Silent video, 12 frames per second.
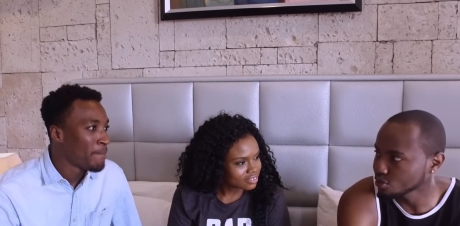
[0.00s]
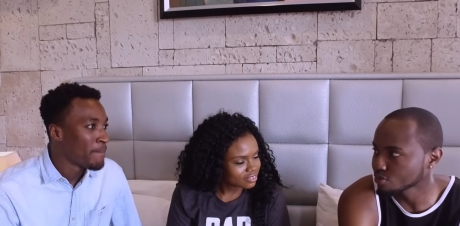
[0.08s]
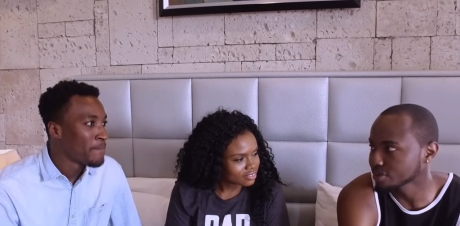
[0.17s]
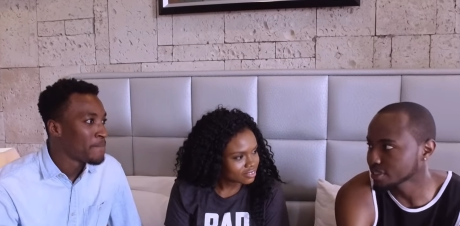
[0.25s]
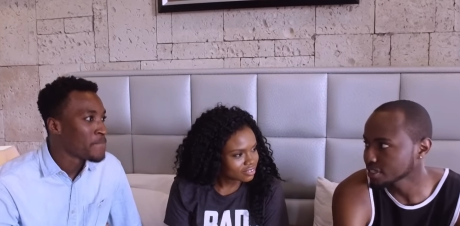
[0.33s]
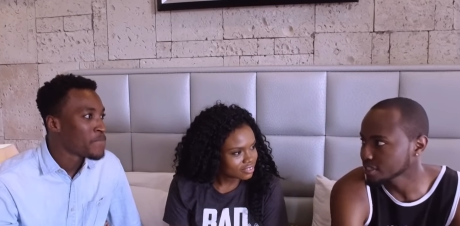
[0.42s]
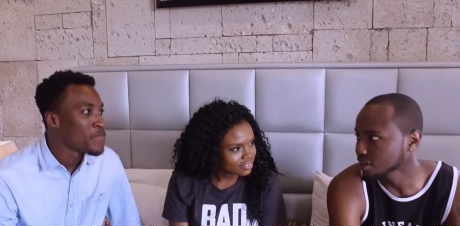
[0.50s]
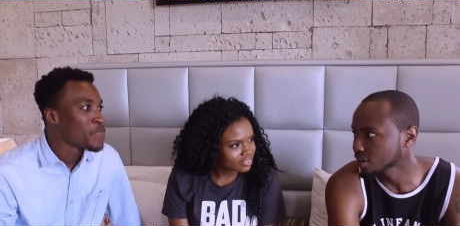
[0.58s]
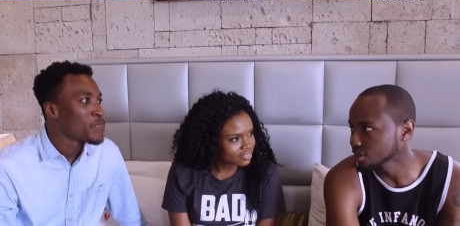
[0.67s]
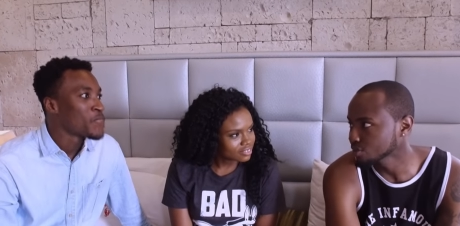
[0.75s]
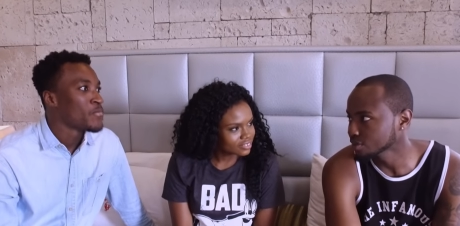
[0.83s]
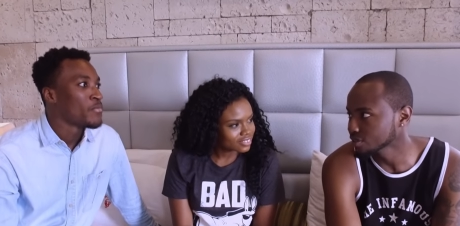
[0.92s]
Speaker 1: too busy in
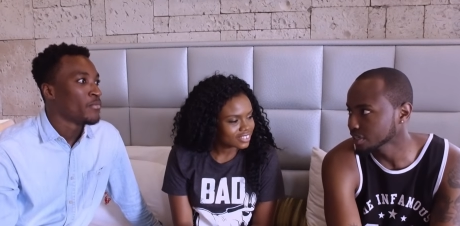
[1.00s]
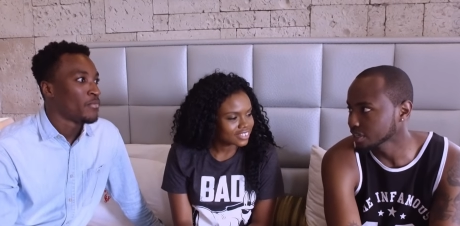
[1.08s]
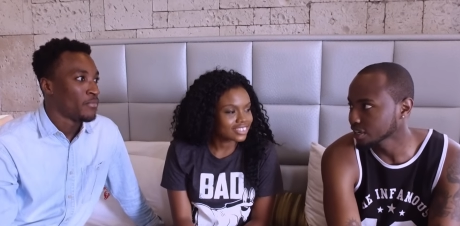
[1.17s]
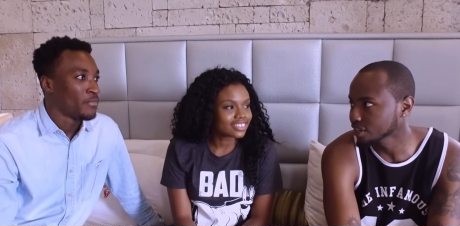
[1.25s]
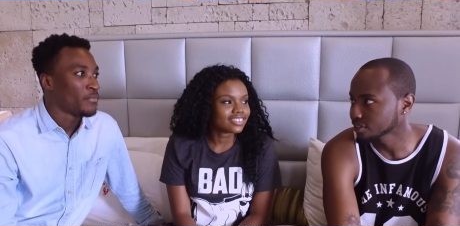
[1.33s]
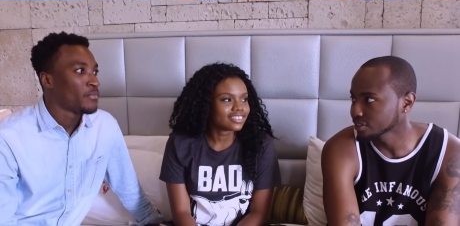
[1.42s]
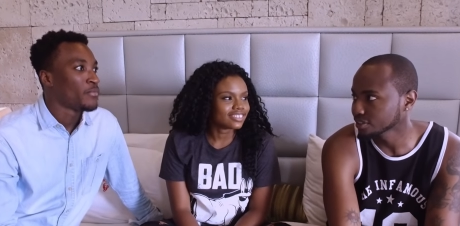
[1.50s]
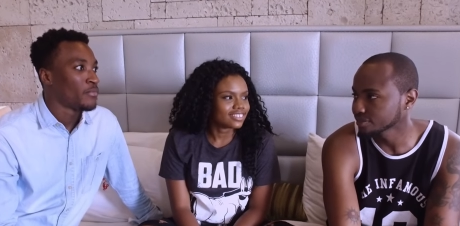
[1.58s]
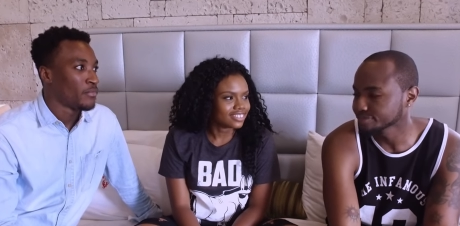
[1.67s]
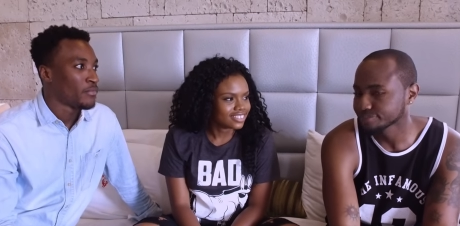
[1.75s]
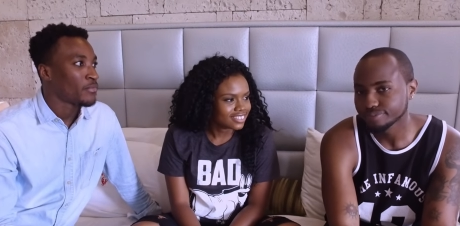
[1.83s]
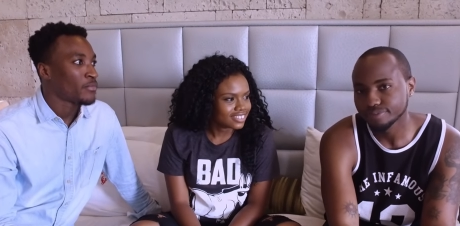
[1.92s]
Hollywood right now. Mm. You know?
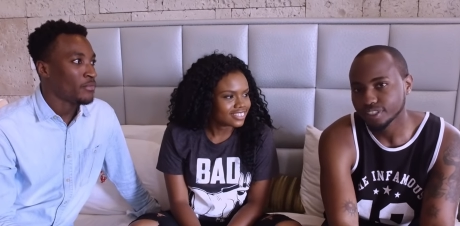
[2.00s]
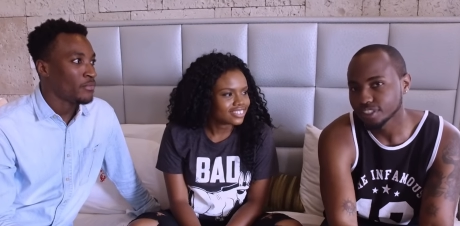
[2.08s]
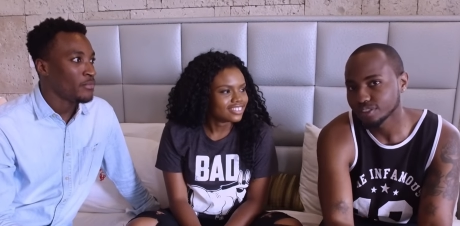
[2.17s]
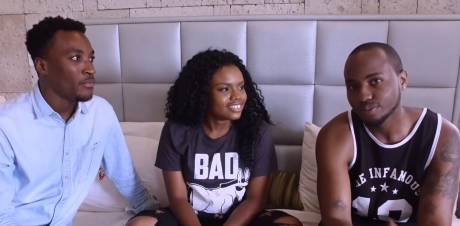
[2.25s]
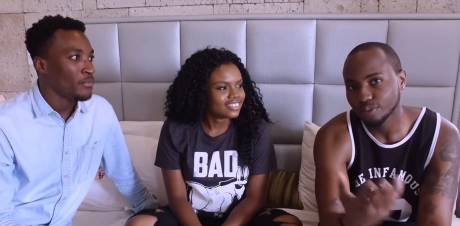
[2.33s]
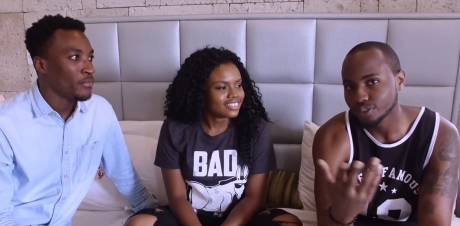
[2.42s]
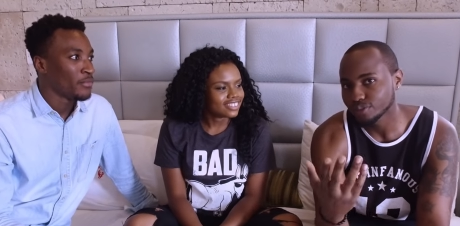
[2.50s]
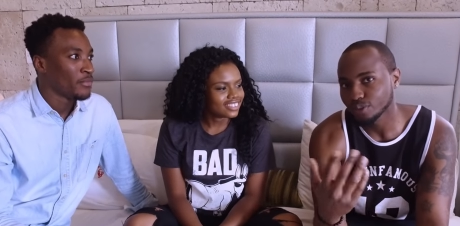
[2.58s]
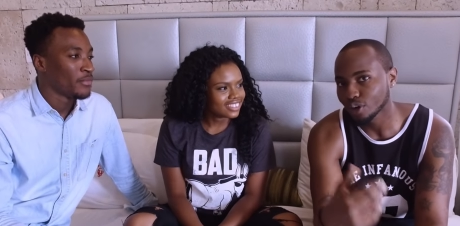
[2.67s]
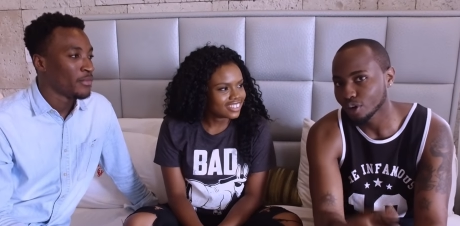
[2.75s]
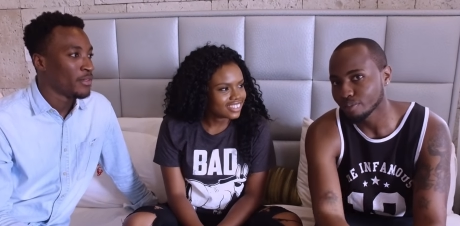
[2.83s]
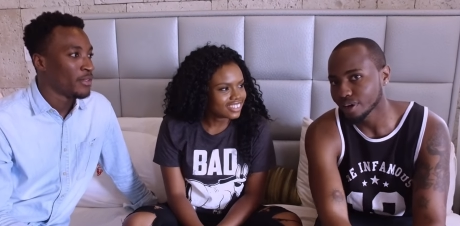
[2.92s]
she, she
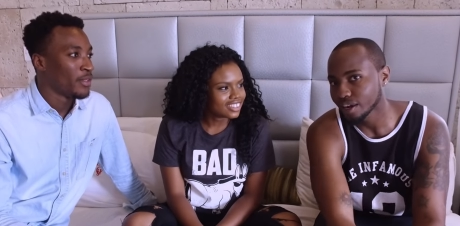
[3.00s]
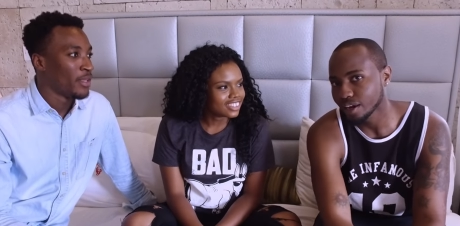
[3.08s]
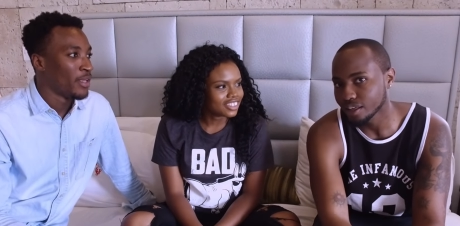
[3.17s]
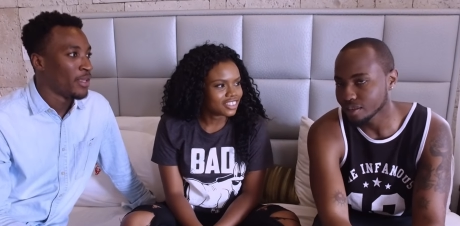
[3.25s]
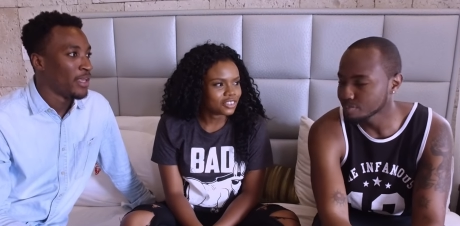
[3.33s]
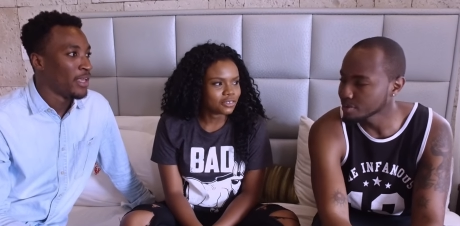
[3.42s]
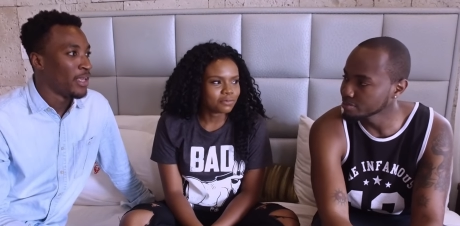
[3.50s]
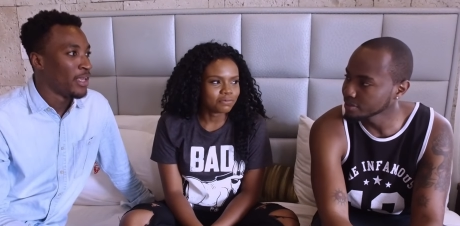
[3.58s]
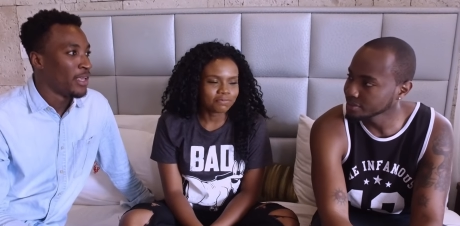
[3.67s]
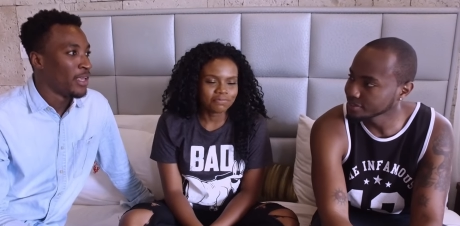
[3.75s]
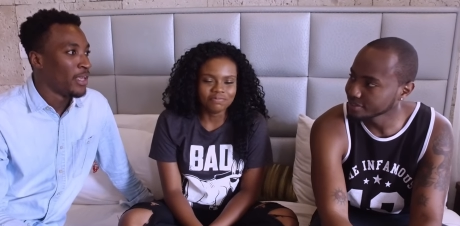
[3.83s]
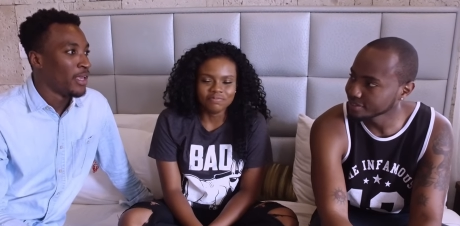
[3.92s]
forgot about our other people.
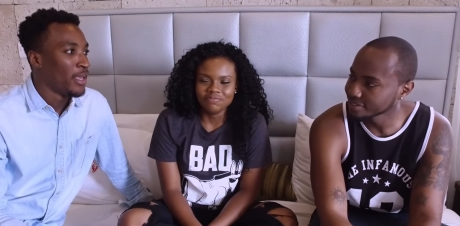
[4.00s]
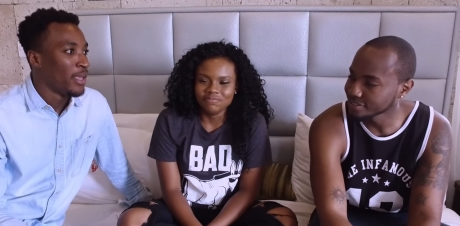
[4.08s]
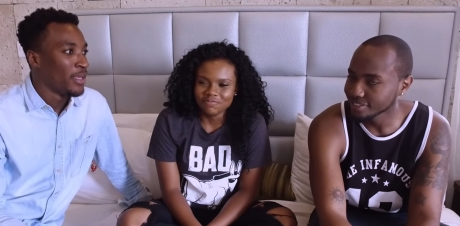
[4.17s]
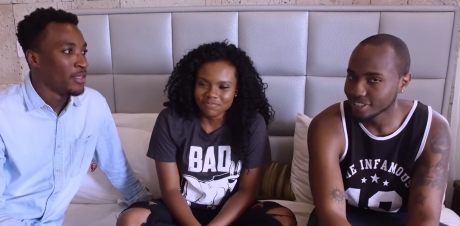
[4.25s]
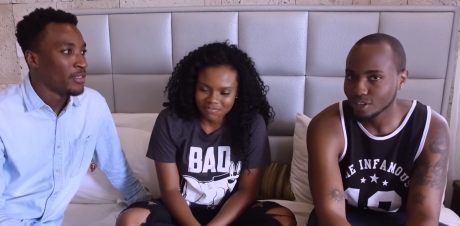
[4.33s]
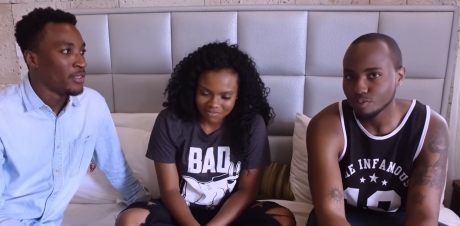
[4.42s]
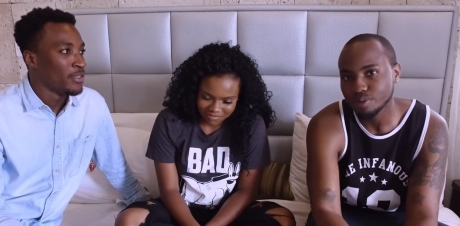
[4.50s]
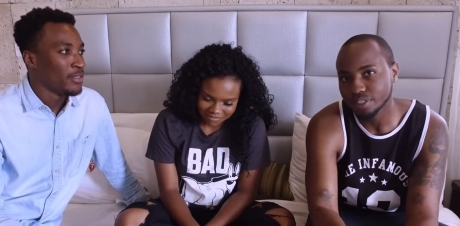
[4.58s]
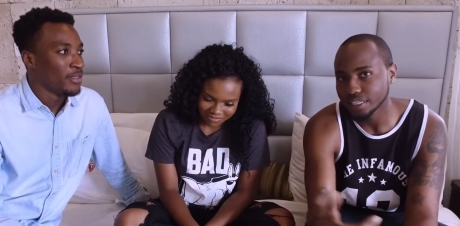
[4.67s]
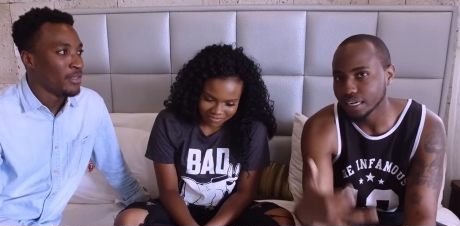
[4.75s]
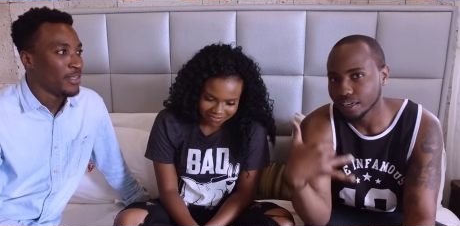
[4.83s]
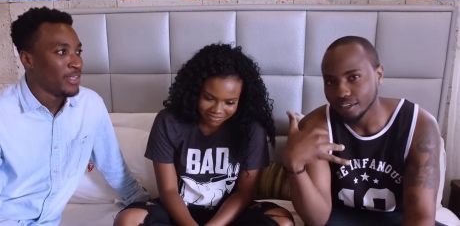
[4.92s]

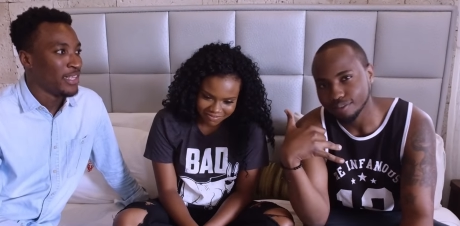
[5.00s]
Peter.